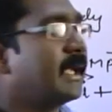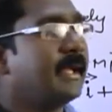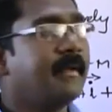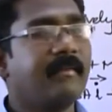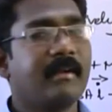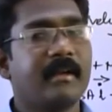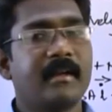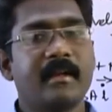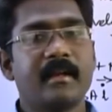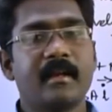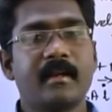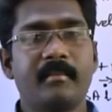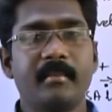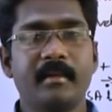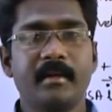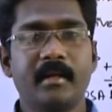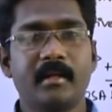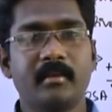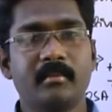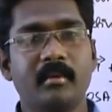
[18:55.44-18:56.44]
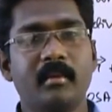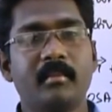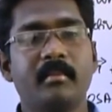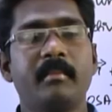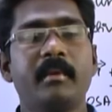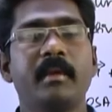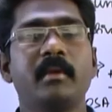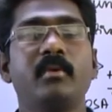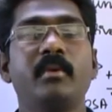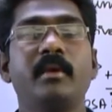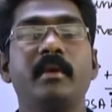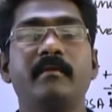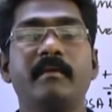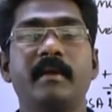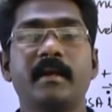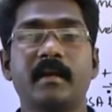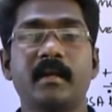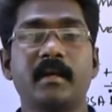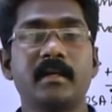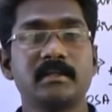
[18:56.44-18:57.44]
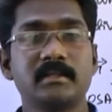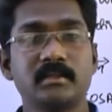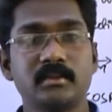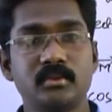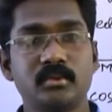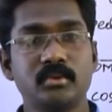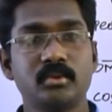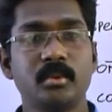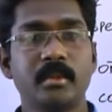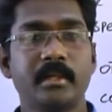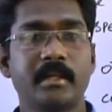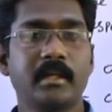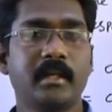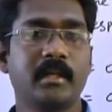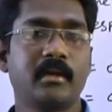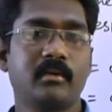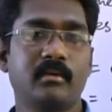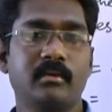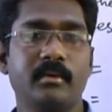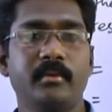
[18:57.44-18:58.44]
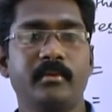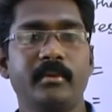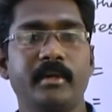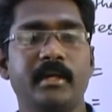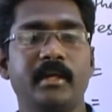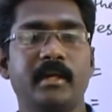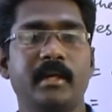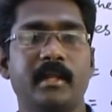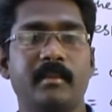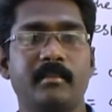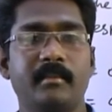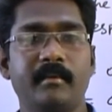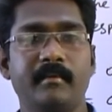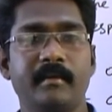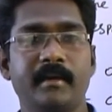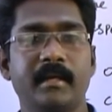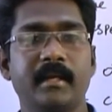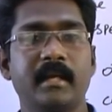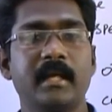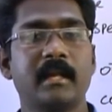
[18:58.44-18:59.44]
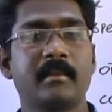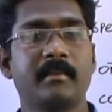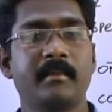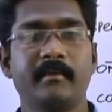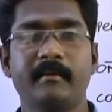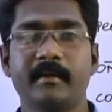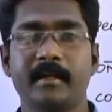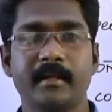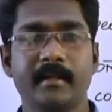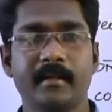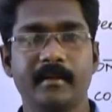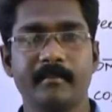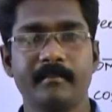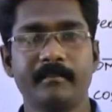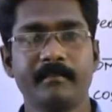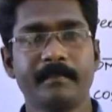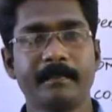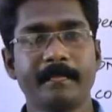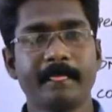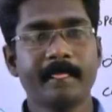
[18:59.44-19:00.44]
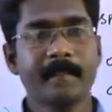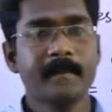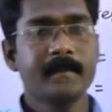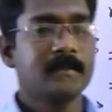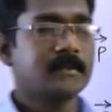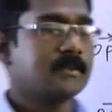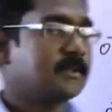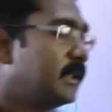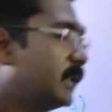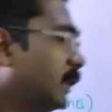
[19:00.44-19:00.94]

k vector appdin eduthu poi appo unit vectors 2 vector irukum unit normal vector so